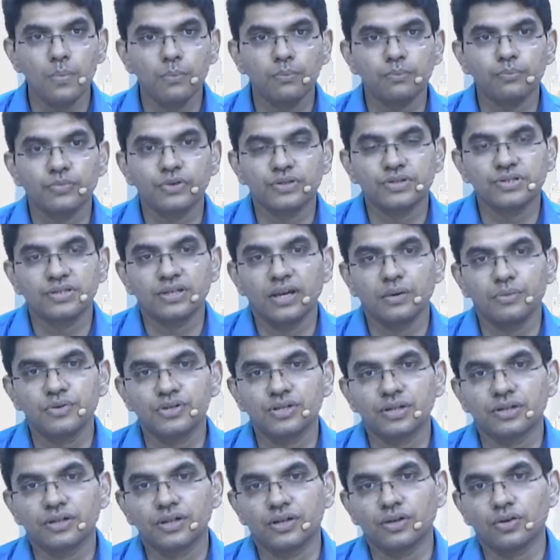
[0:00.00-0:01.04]
C.
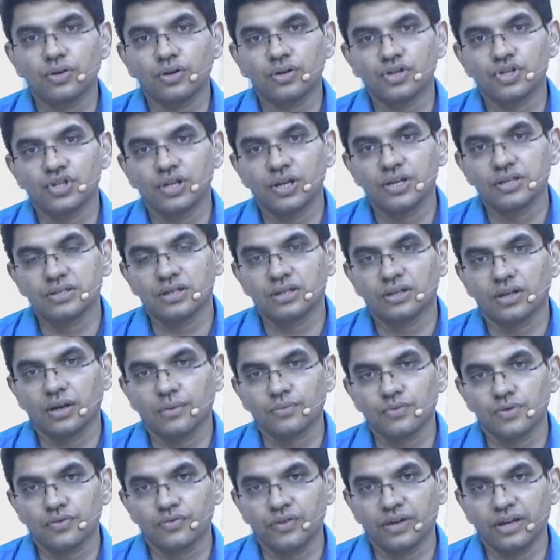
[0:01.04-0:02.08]
Abhishek did not change the
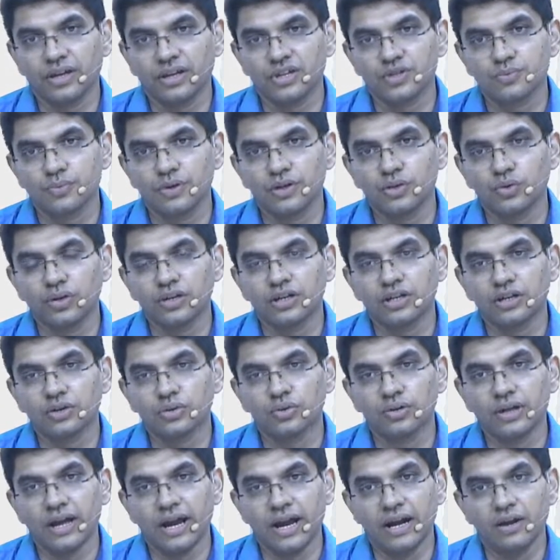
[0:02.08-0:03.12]
terms of engagement to
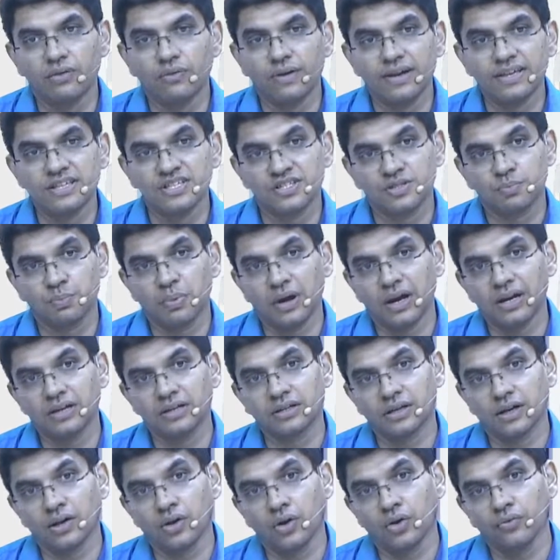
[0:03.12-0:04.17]
include advice part
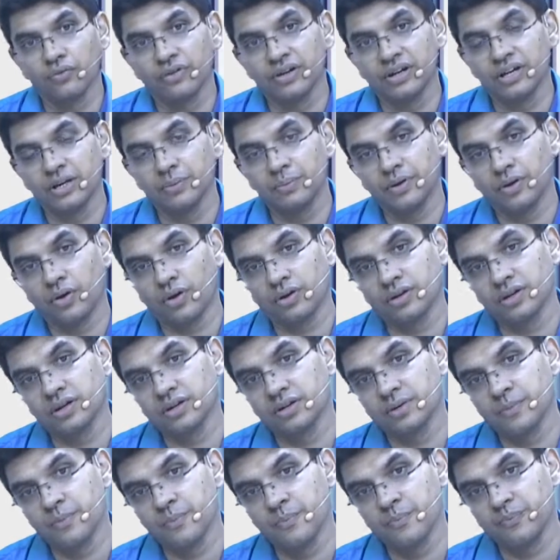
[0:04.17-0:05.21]
along with independent audit.
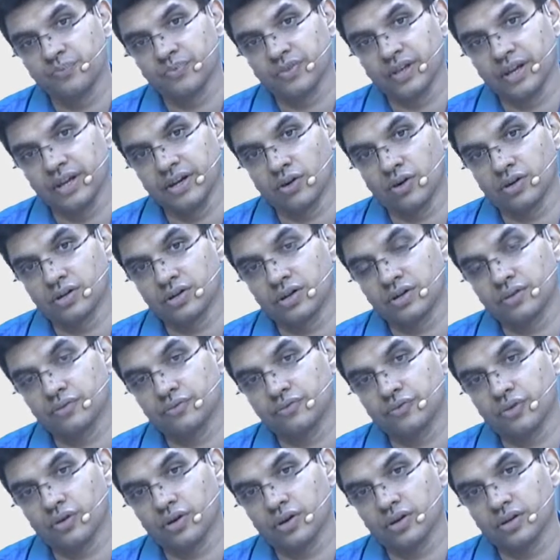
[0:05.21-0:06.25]
In order
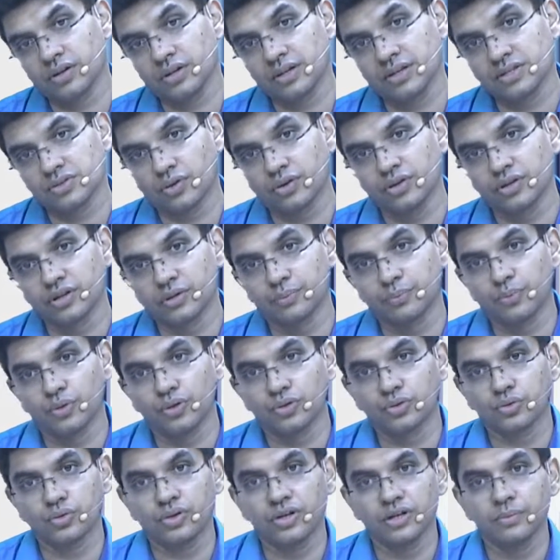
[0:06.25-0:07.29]
for his audit
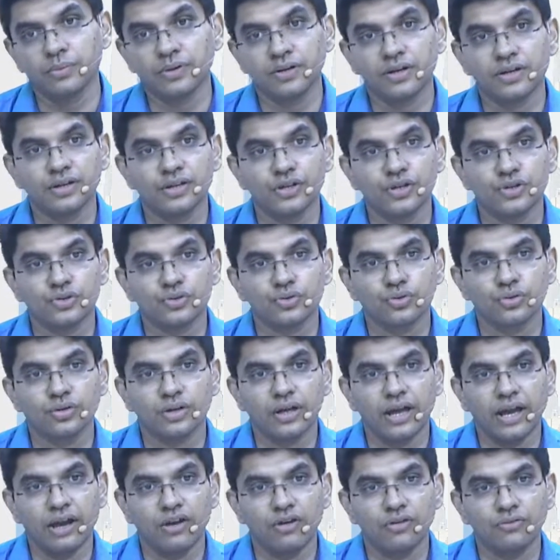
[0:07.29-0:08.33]
report to independent, he should
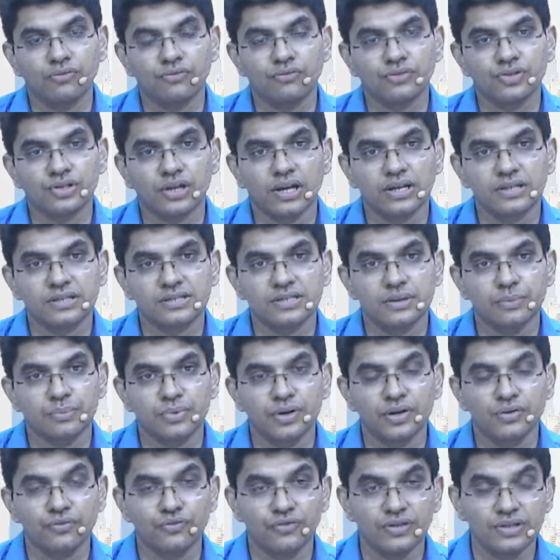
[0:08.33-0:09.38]
have charged
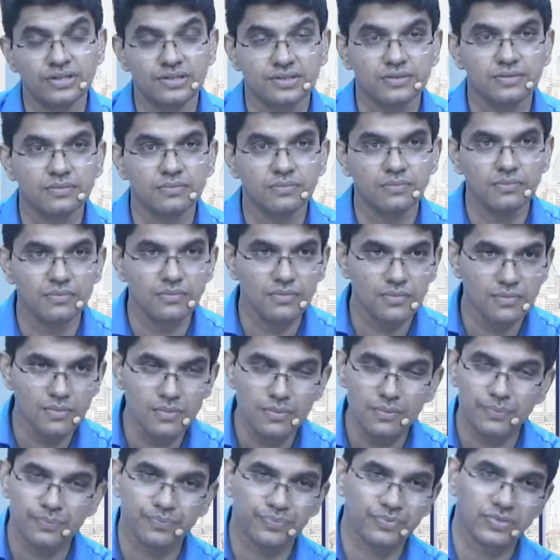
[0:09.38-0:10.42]
separate fees.
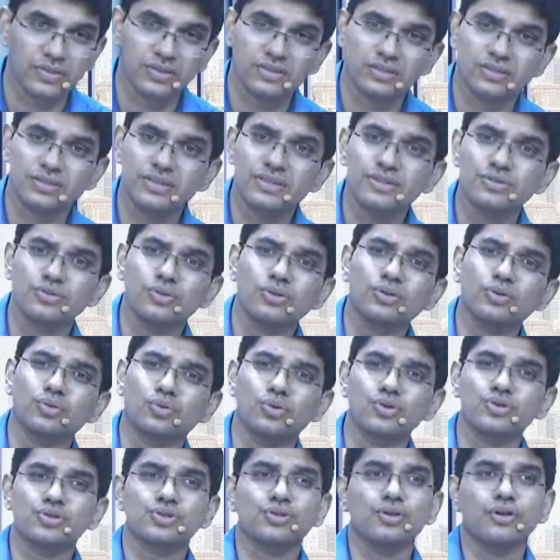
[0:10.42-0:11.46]
This is not a
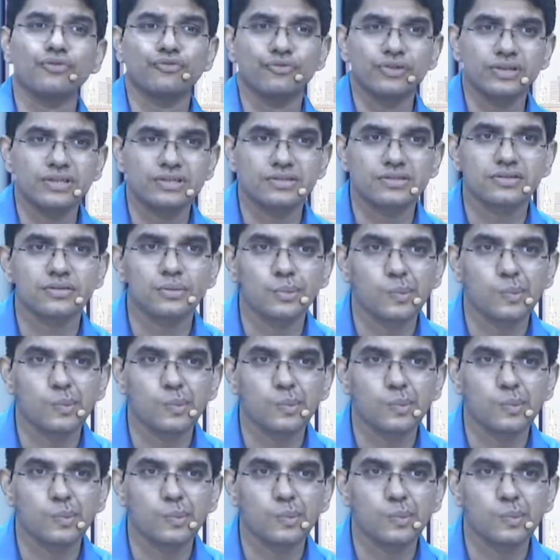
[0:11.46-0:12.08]
question of fees.